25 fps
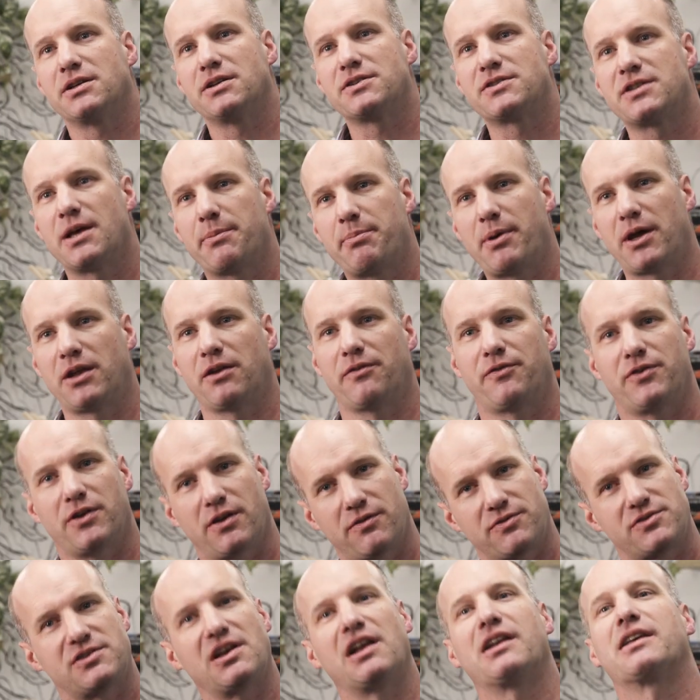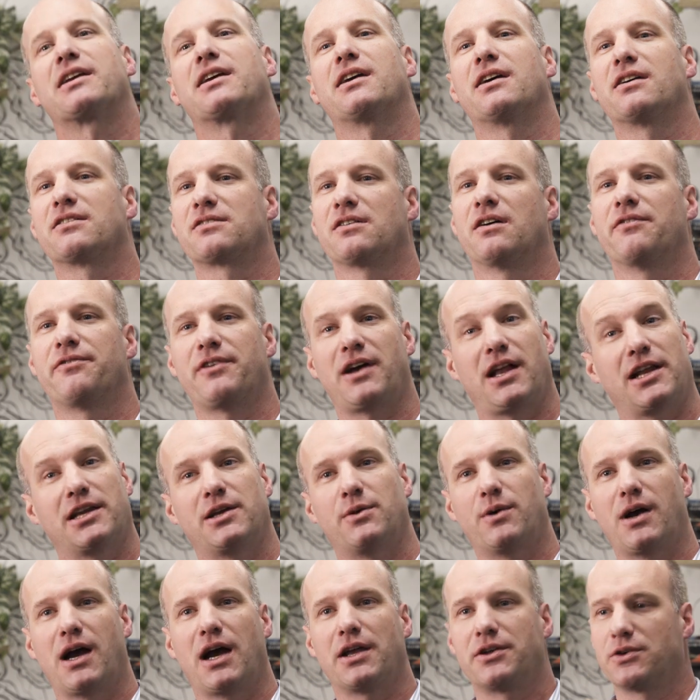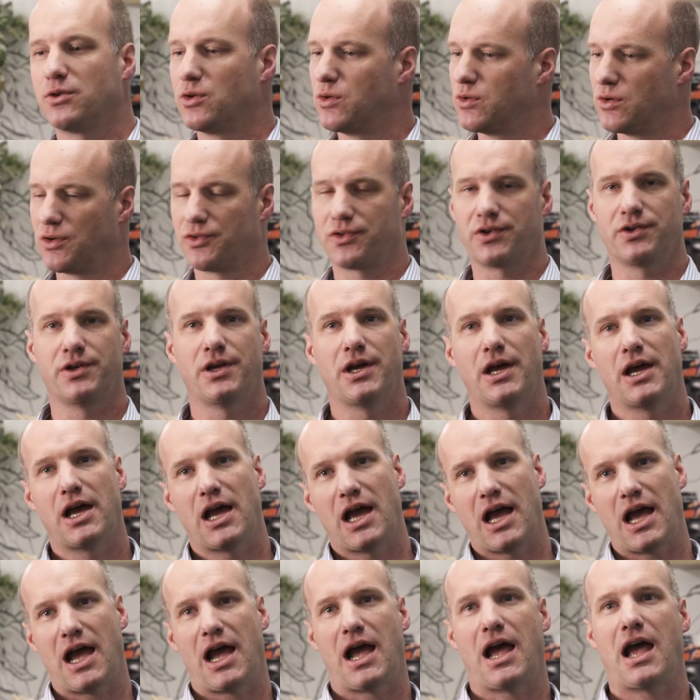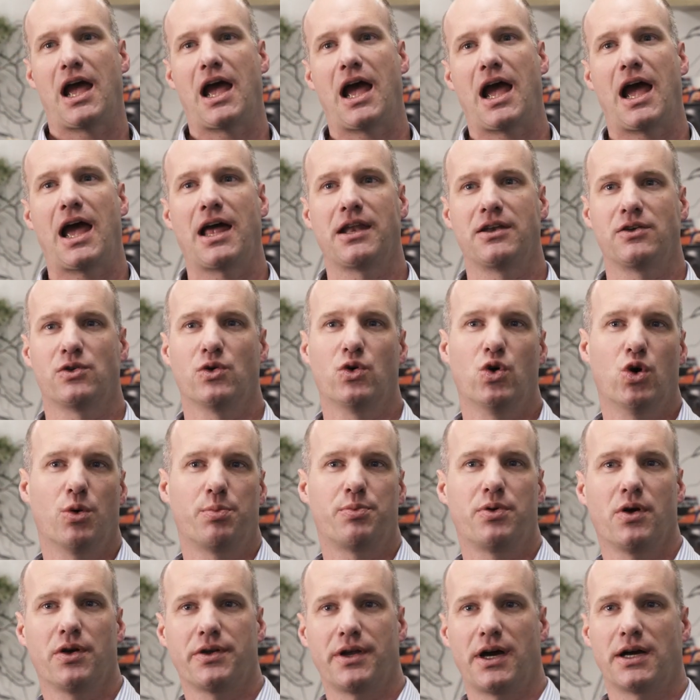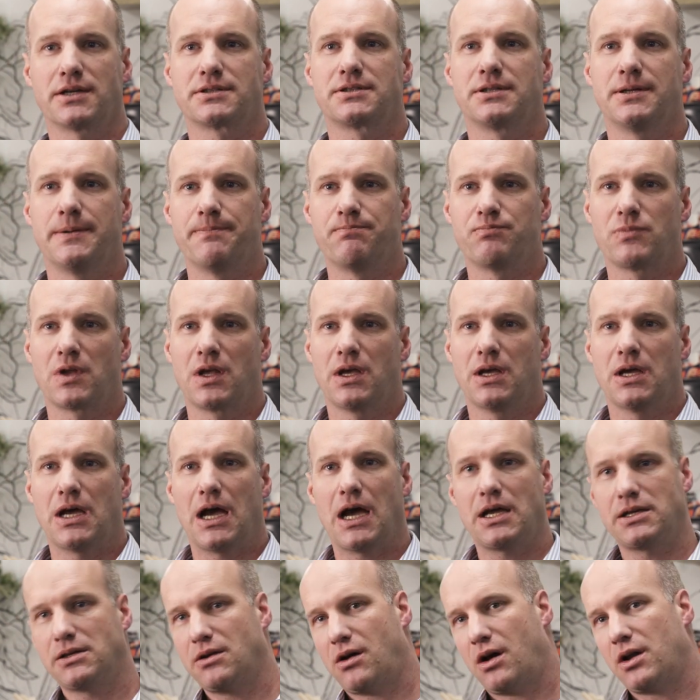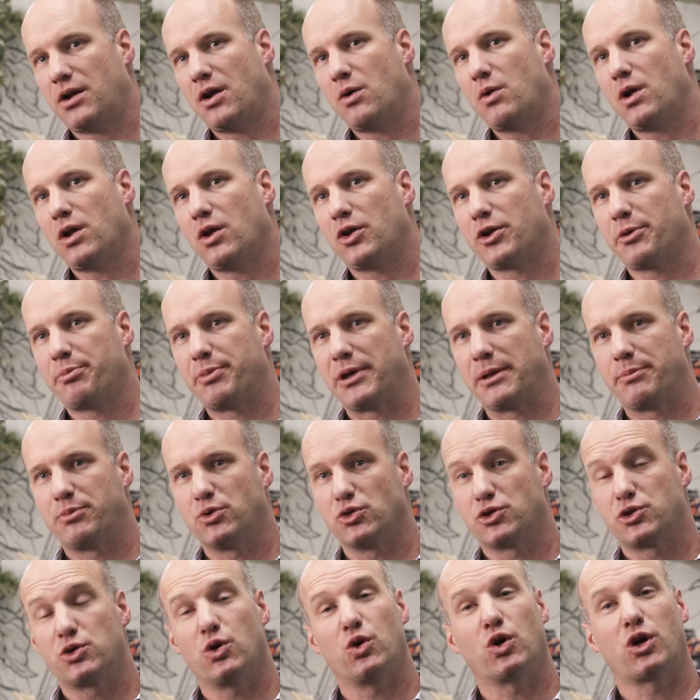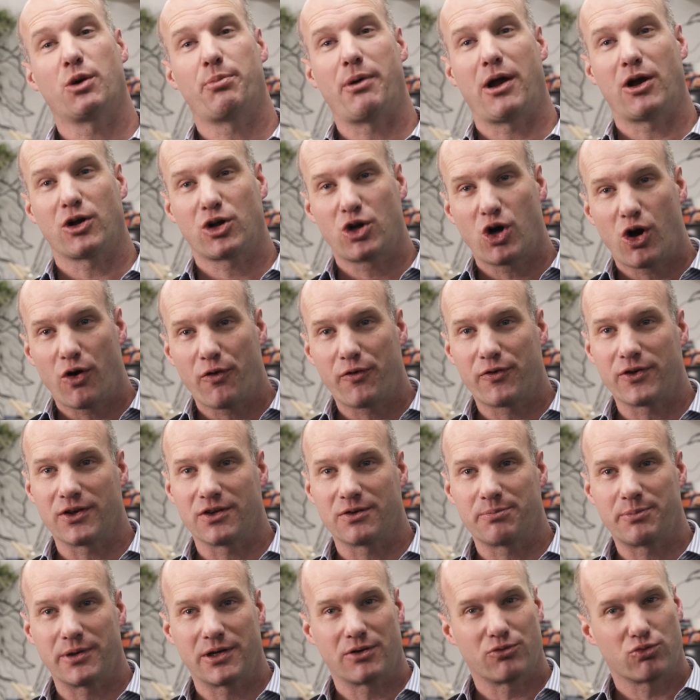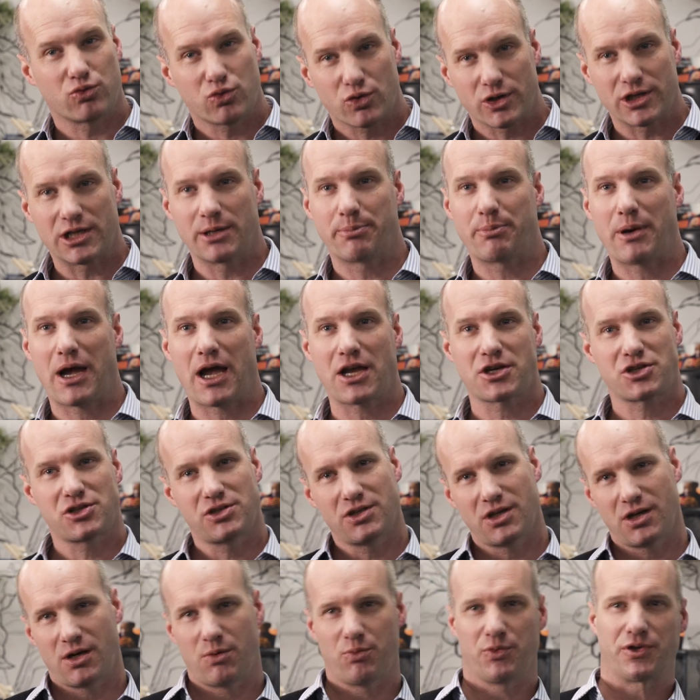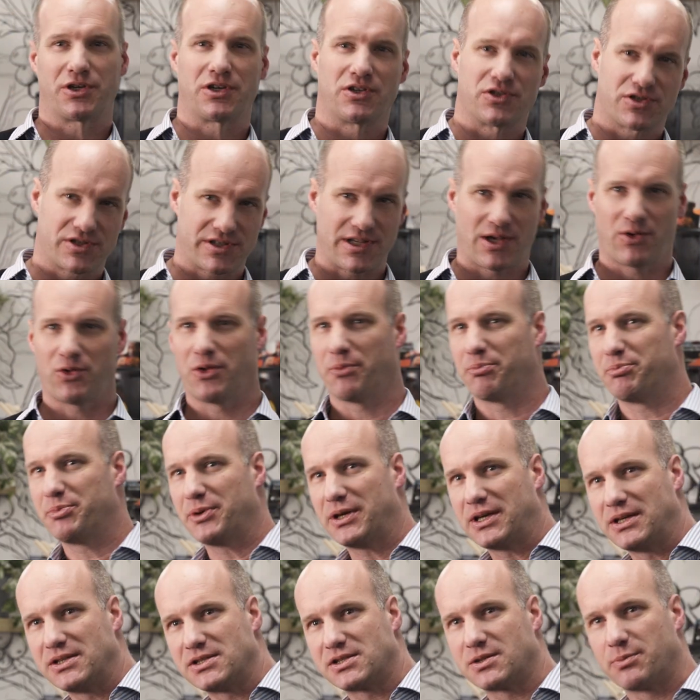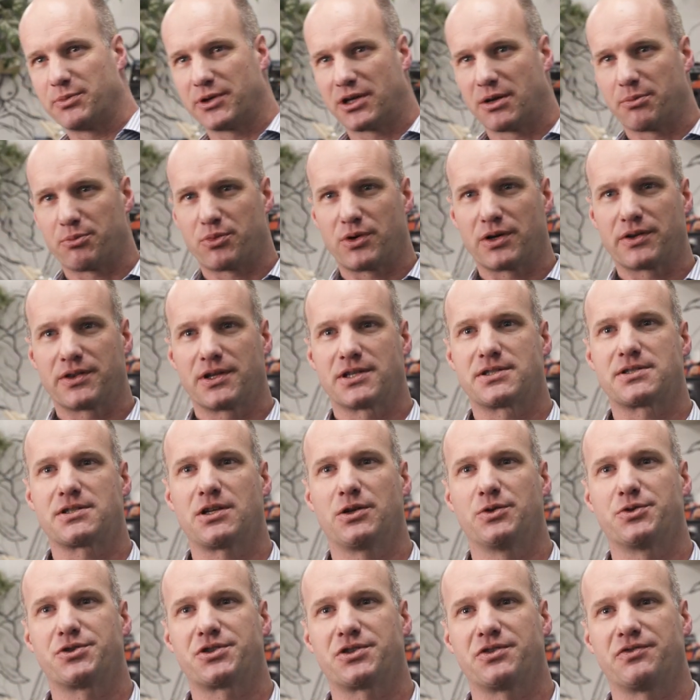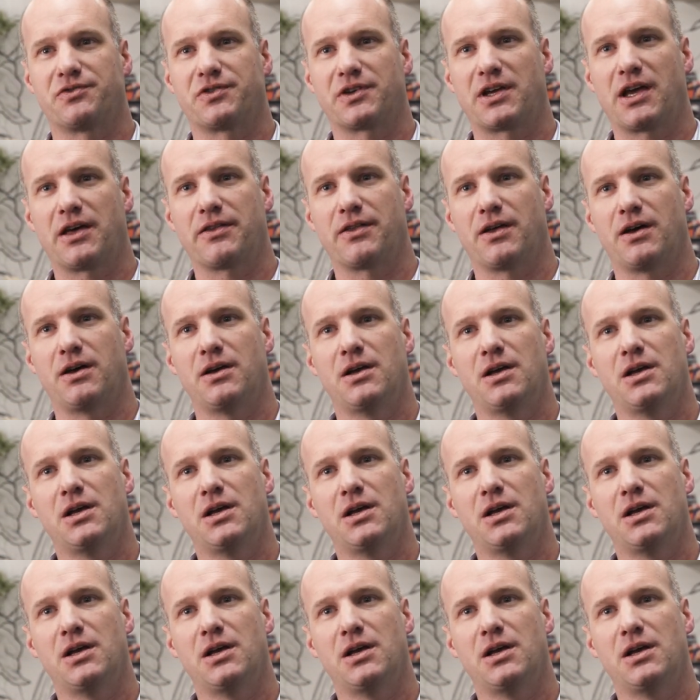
Is there benefit of selling it as a value add or as an and/or product? And I know a lot of people talk about coffee as being really passionate and we can sell the beans and we can bring this solution together.